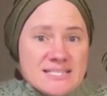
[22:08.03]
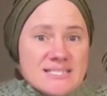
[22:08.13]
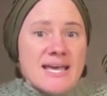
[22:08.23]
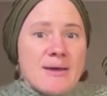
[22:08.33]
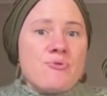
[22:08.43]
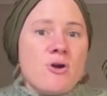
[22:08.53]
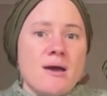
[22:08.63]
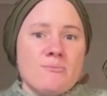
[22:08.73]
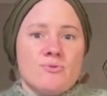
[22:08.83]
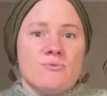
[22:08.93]
It's their
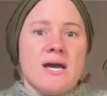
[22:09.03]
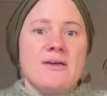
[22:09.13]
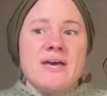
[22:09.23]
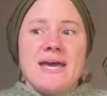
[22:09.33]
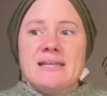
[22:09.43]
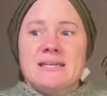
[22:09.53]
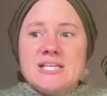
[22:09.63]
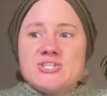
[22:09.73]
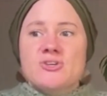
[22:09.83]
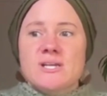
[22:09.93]
primal, right? They
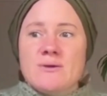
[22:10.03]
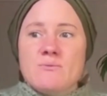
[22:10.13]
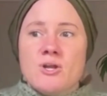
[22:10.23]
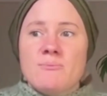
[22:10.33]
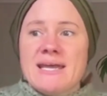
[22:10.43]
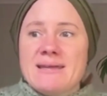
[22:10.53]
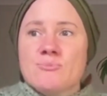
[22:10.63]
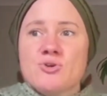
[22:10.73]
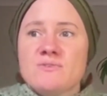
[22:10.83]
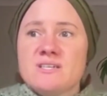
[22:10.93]
literally want to make
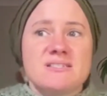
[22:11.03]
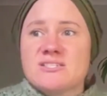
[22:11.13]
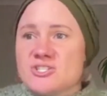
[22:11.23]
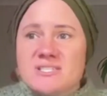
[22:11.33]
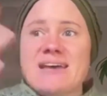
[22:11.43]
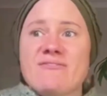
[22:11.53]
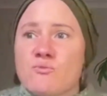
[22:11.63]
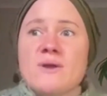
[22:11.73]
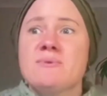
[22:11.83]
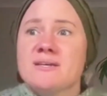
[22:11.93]
movies that just
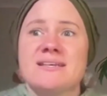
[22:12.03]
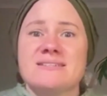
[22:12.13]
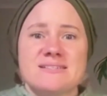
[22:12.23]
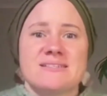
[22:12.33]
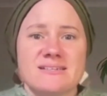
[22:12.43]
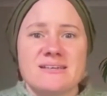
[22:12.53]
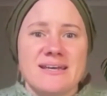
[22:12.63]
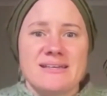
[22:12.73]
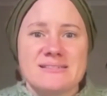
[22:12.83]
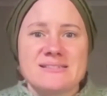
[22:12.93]
have women as
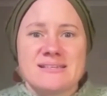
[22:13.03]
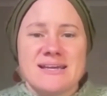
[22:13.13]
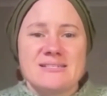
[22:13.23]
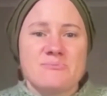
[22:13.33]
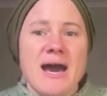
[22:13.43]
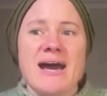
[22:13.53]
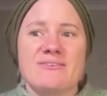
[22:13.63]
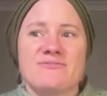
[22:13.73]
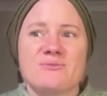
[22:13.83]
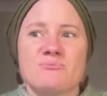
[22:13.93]

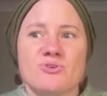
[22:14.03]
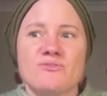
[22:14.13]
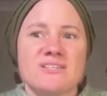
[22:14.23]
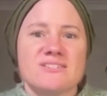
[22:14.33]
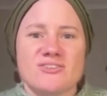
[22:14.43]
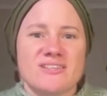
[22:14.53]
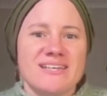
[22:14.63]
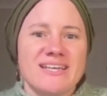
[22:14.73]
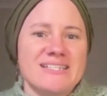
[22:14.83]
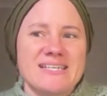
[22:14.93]
part of the movie, so that
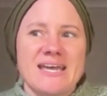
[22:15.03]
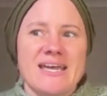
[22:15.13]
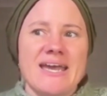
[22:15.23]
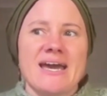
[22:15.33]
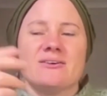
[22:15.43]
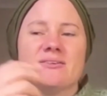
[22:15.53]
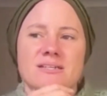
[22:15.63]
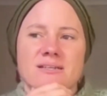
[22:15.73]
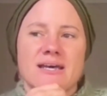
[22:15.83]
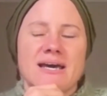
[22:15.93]
they get to hang out
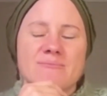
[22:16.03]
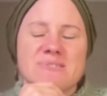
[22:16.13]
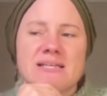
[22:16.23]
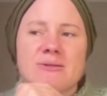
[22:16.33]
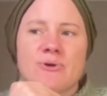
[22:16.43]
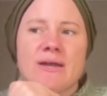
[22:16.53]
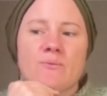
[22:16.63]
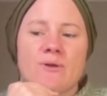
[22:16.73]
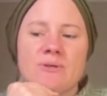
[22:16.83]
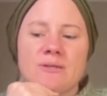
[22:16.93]
and
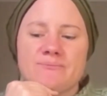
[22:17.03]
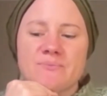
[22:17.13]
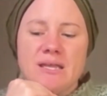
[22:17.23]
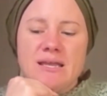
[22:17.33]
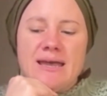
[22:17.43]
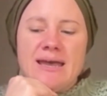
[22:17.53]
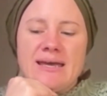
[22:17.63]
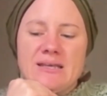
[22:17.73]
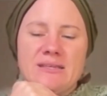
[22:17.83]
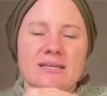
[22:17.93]
celebrate women.
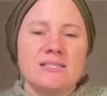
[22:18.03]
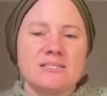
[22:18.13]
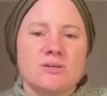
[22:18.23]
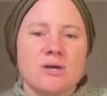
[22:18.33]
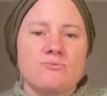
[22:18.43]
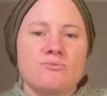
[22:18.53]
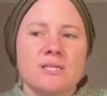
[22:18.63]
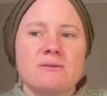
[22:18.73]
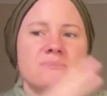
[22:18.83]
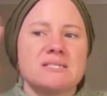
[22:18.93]
And I think it's a
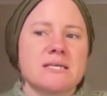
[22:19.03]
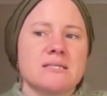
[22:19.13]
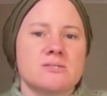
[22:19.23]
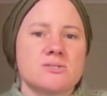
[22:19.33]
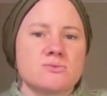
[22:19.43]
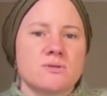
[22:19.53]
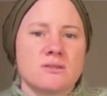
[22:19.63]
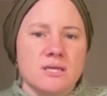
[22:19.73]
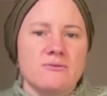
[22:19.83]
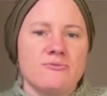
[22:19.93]
really misunderstood
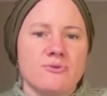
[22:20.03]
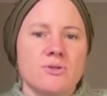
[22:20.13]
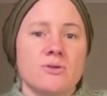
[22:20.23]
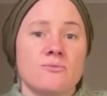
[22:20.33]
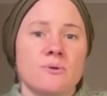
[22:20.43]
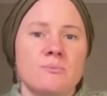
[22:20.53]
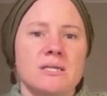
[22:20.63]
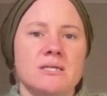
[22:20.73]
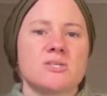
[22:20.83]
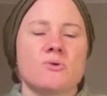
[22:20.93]
thing for a lot of
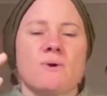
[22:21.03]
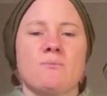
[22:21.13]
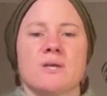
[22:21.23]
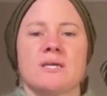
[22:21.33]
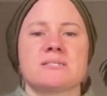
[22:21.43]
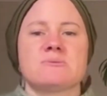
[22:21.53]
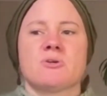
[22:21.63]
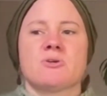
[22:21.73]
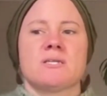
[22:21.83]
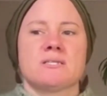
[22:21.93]
women. And so when we
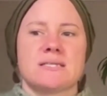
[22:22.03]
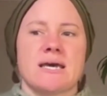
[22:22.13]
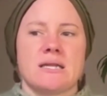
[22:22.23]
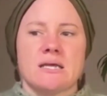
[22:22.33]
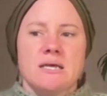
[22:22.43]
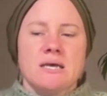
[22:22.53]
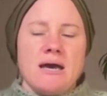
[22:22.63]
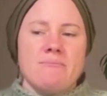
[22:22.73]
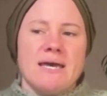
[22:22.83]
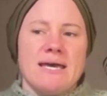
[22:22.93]
experience that,
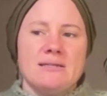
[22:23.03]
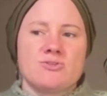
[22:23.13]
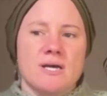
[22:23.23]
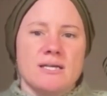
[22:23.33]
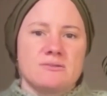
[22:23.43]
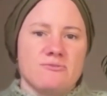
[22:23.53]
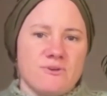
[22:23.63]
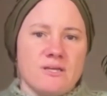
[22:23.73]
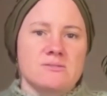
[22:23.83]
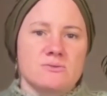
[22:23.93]
a man trying to
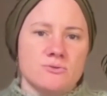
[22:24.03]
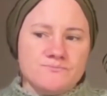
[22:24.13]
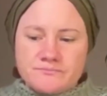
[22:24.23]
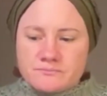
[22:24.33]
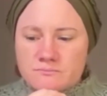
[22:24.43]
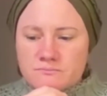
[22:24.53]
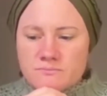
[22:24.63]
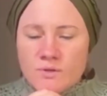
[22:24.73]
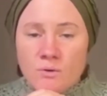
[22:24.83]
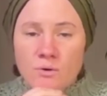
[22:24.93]
fix or
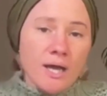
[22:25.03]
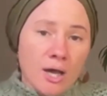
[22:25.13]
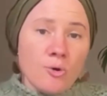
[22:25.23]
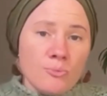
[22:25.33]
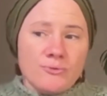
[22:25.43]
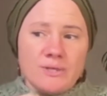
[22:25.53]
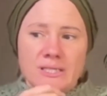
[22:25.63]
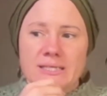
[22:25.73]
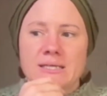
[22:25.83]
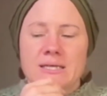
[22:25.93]
help,
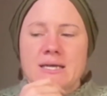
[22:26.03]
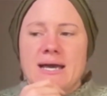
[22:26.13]
really,